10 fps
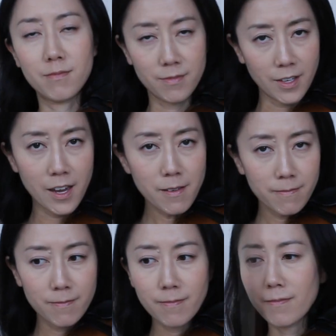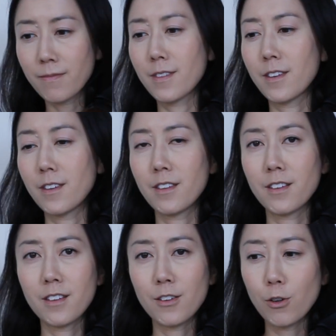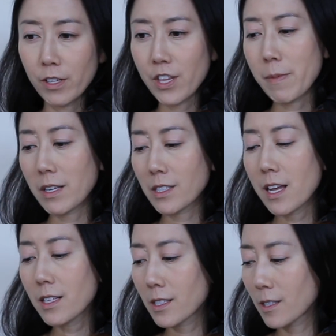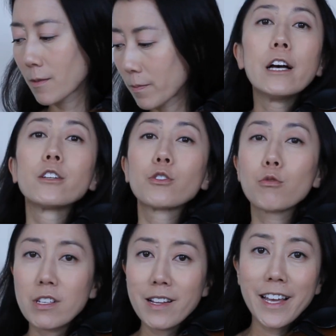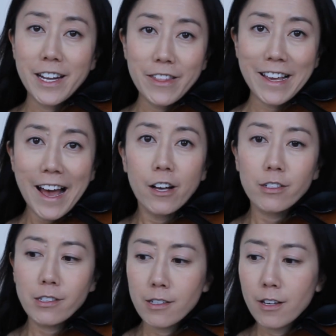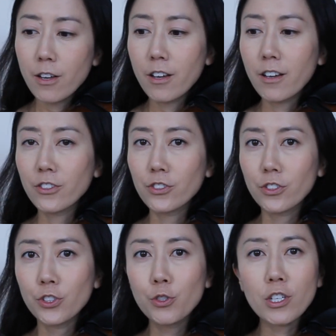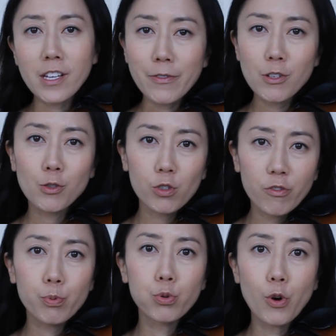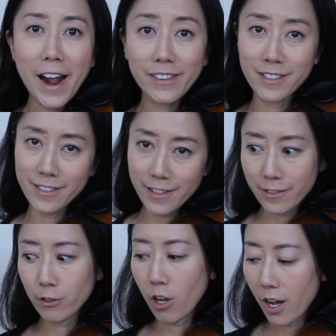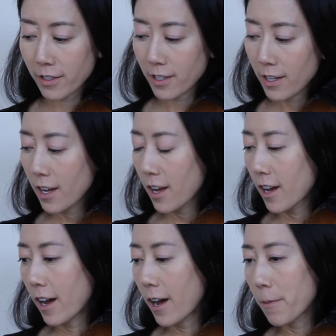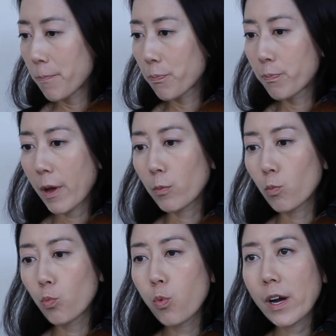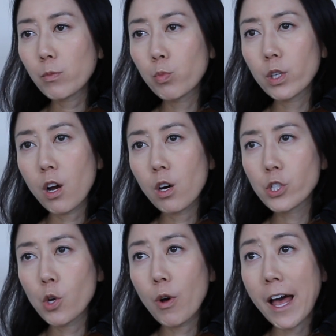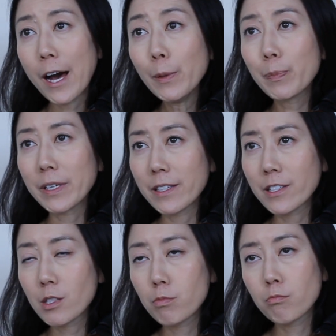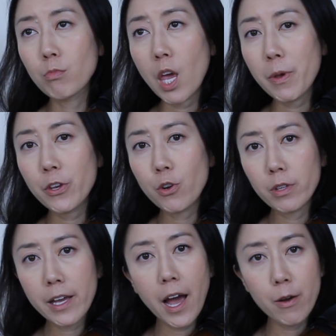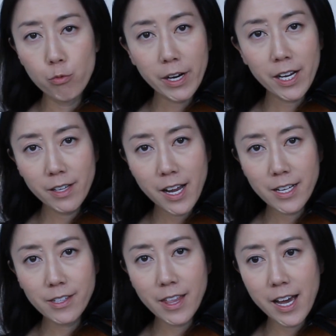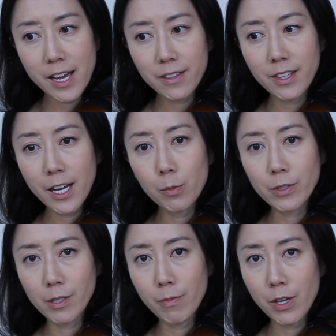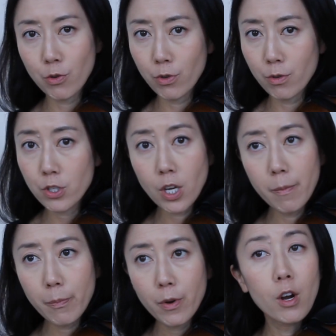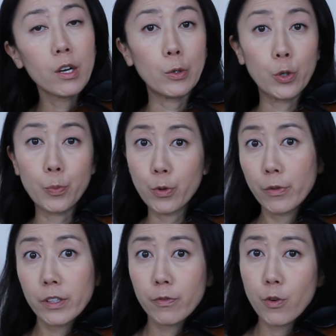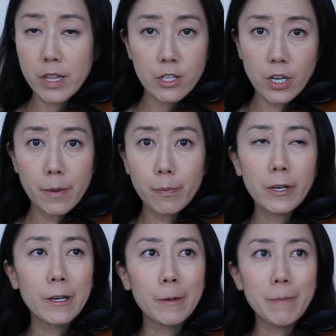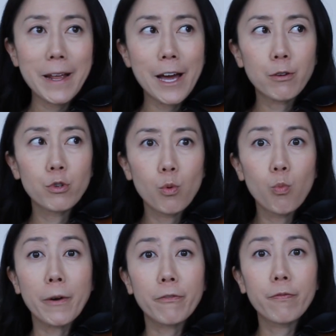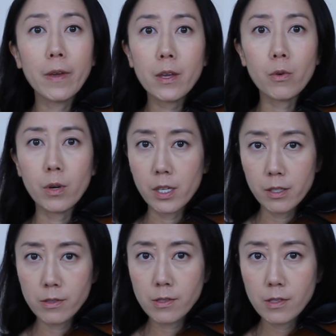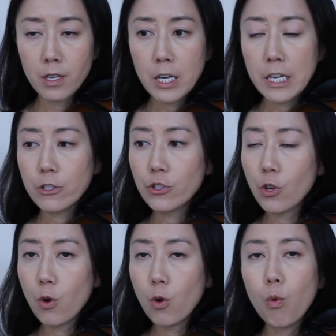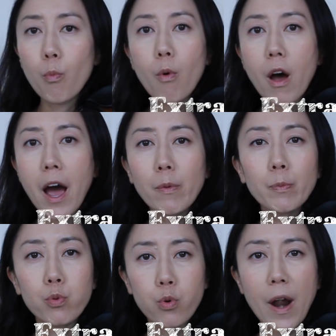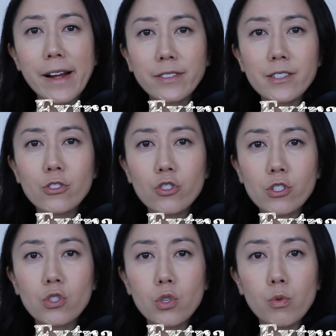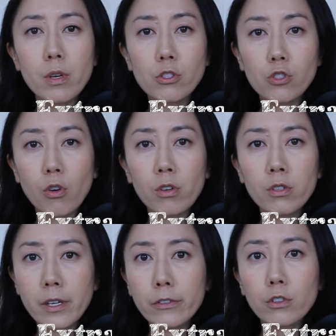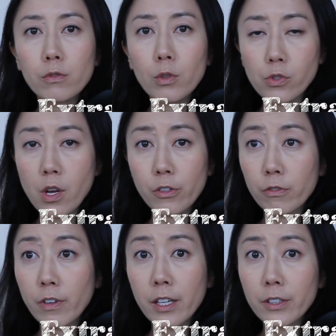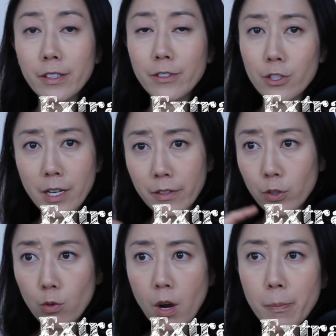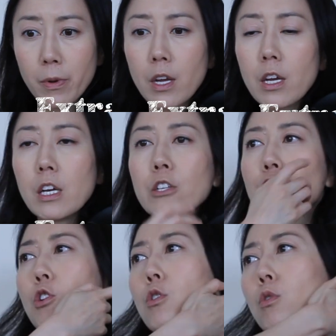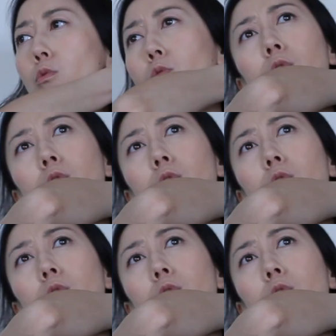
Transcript: Okay, hopefully that makes sense. So just like anything else, you just have to sort of practice this a lot. But what would also help is maybe you're like, I recognize that that was a major third jump or a perfect fourth jump, but I don't know what finger it is. So I would practice just doing certain intervals on your violin and just kind of go up. So